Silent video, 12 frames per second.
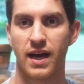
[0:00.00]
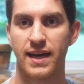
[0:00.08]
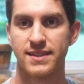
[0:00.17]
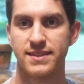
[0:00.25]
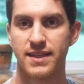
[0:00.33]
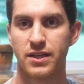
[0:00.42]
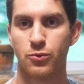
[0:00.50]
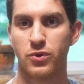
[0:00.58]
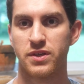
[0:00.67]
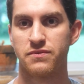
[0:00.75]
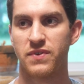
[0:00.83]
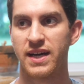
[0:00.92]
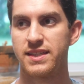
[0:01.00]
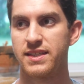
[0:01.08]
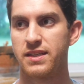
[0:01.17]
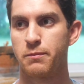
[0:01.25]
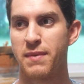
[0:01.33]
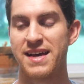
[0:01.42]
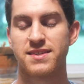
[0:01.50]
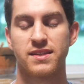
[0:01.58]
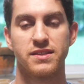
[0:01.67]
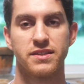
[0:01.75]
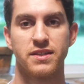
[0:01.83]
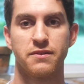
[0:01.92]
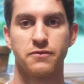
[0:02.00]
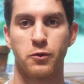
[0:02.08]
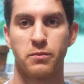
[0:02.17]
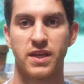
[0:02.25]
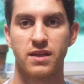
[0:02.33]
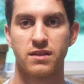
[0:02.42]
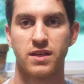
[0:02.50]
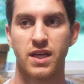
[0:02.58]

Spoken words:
I didn't really find it masculine enough for me.